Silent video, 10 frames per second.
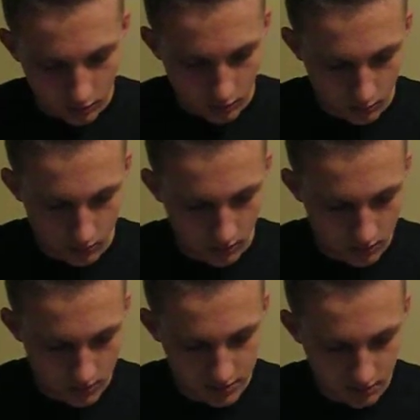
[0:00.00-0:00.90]
well,
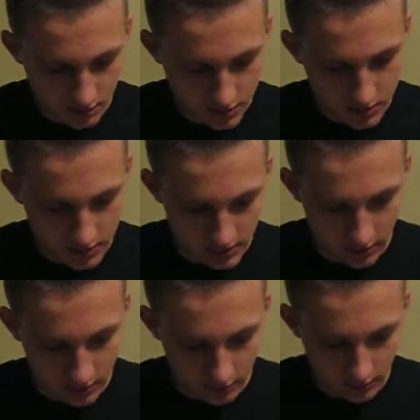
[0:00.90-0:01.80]
as long as you get the
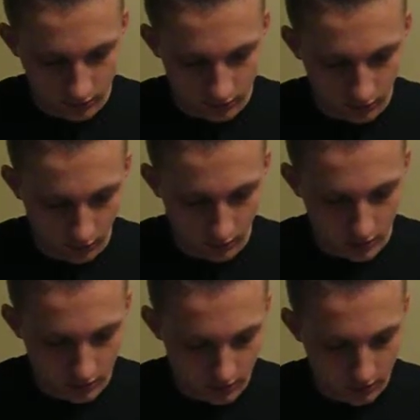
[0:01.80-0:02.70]
outer rougher bark
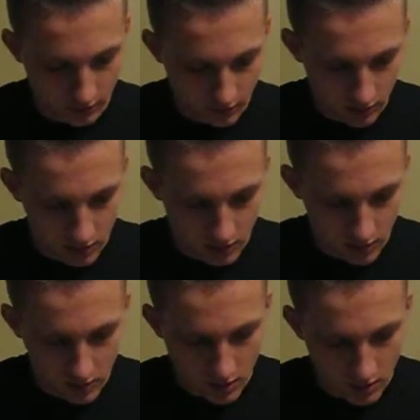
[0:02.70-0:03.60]
off,
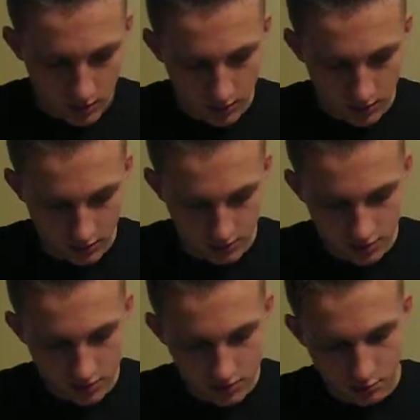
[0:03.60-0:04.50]
because
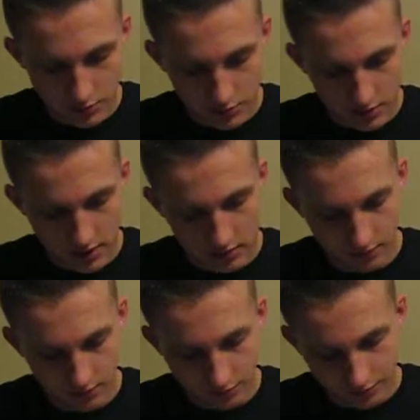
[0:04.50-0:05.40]
as you whittle down,
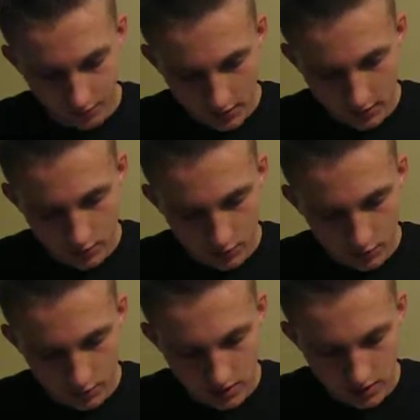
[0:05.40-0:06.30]
you
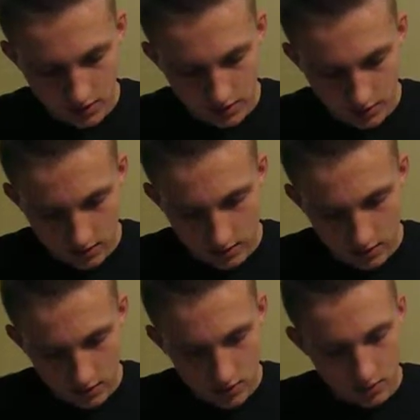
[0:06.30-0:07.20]
will get
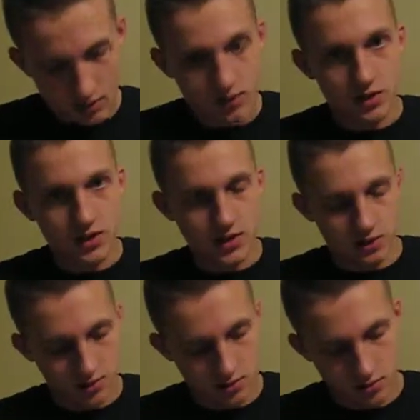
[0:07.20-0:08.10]
the
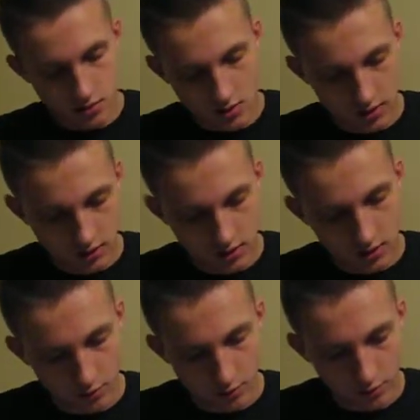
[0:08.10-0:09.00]

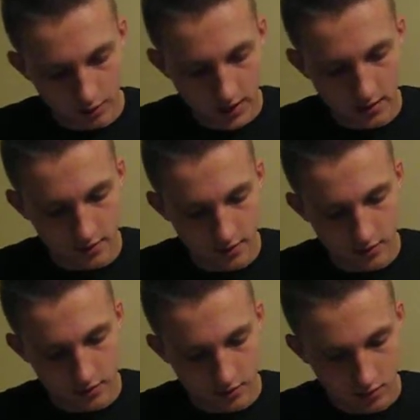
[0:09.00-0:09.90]
inner bark out of there.
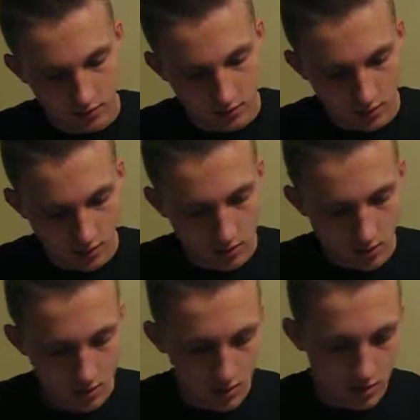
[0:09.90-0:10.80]

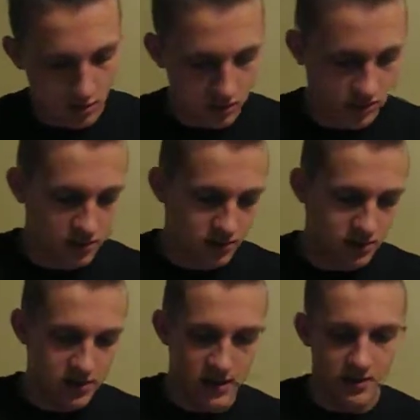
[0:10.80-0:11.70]
As you can
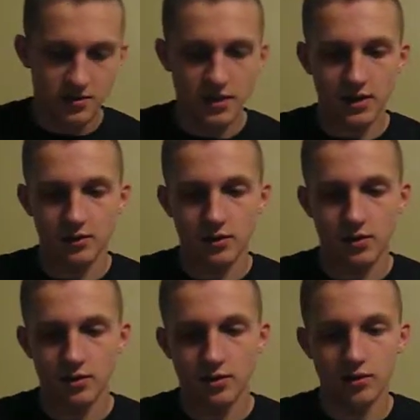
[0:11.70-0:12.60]
see, that hasn't taken long
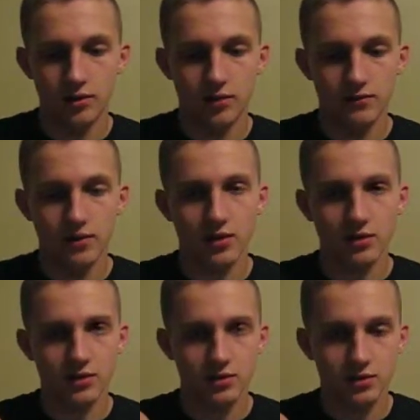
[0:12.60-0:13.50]
at all. I've gotten a
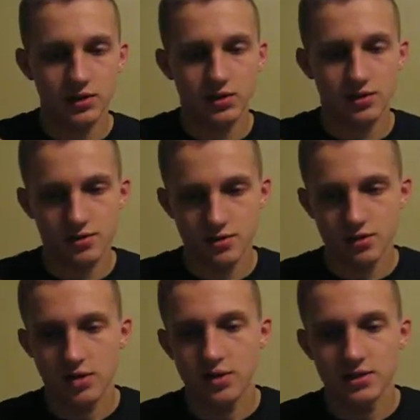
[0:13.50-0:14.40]
good
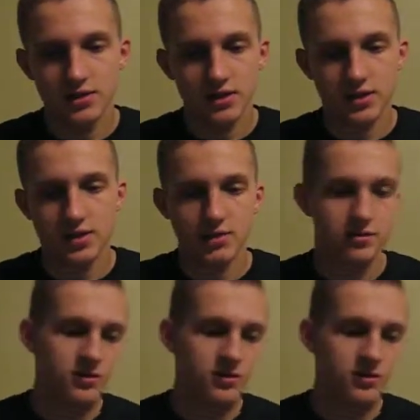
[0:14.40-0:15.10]
6-inch